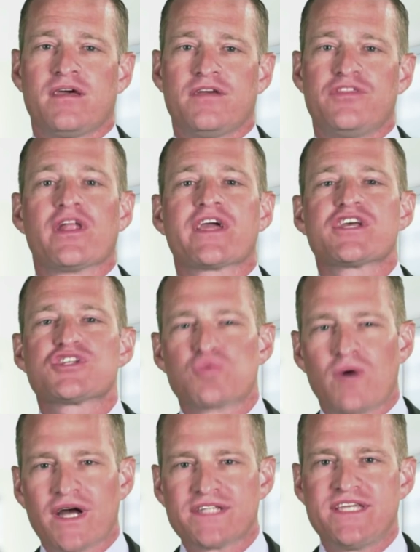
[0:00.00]
They're like a
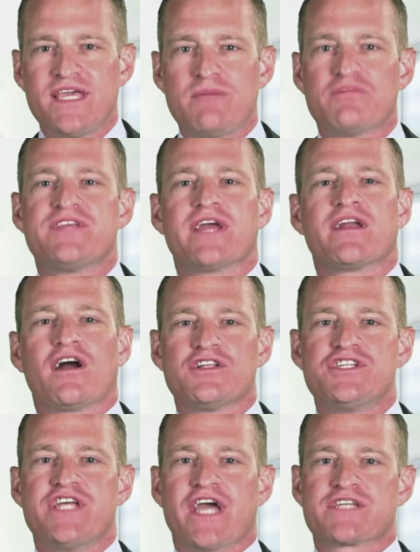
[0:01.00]
SWAT team of
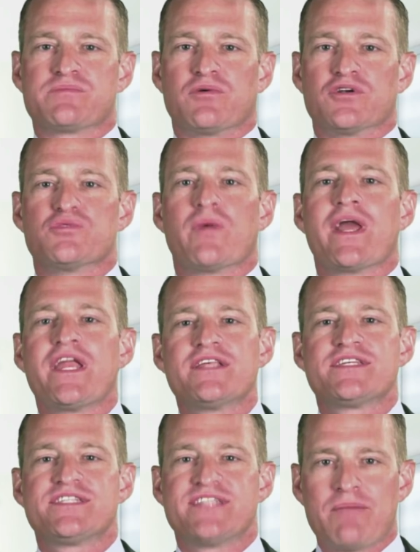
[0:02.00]
technology experts ready to
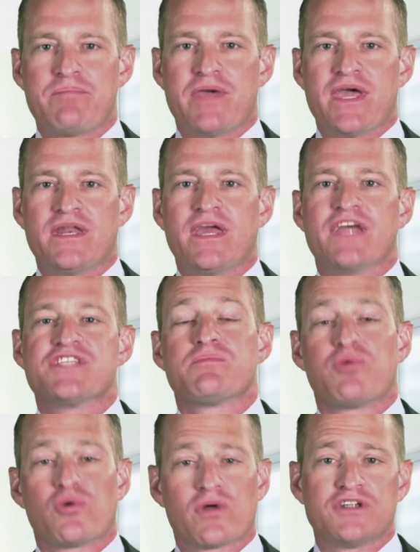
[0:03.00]
step in and
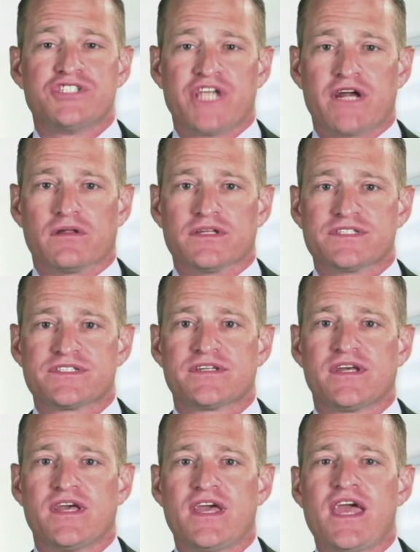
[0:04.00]
support our generalists,
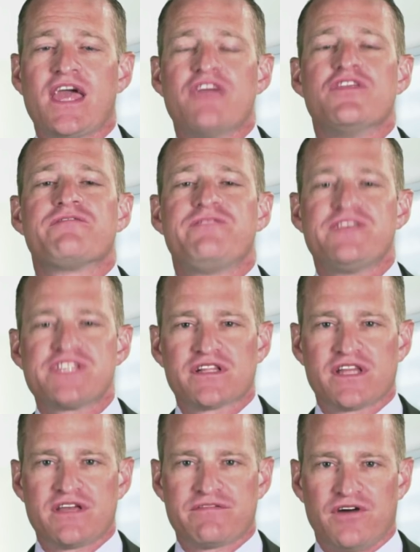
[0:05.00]
and they're
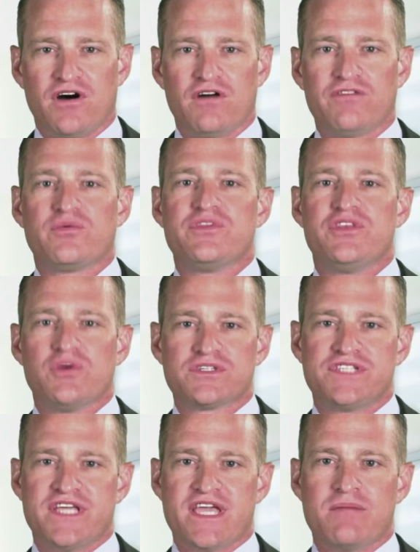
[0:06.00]
physically involved with your
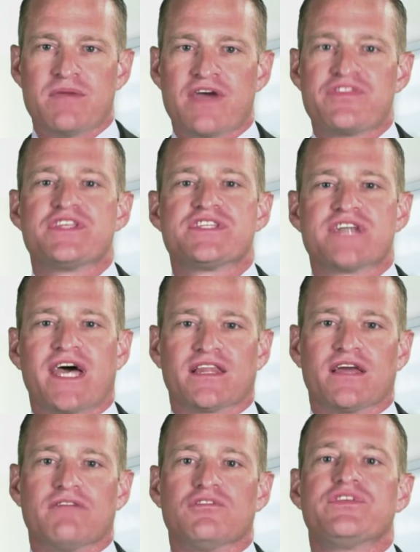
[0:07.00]
team at the design
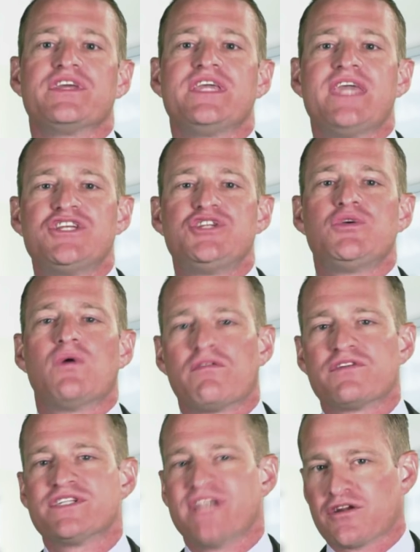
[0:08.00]
level to get you
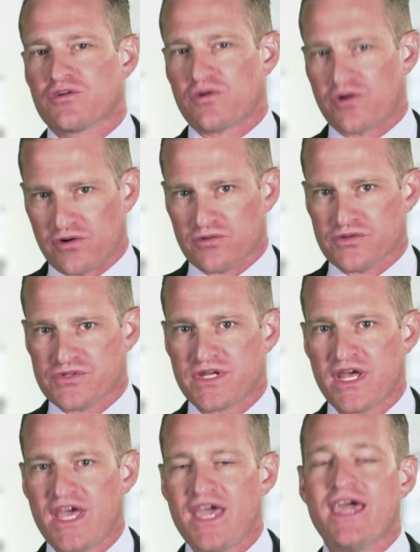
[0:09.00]
over technical hurdles
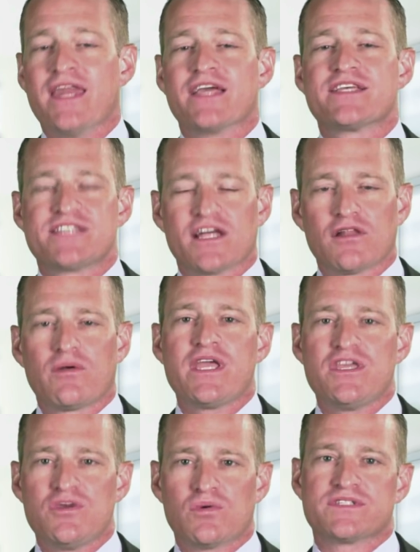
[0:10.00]
and
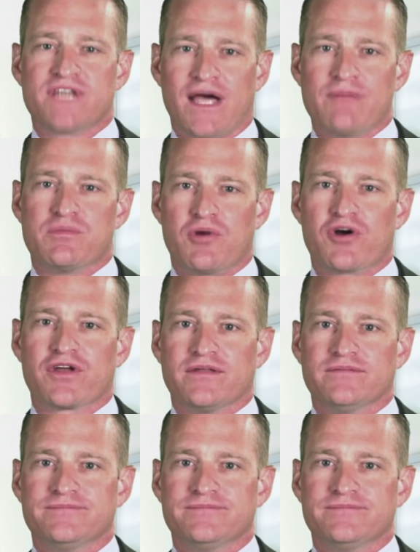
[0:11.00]
accelerate your time to market.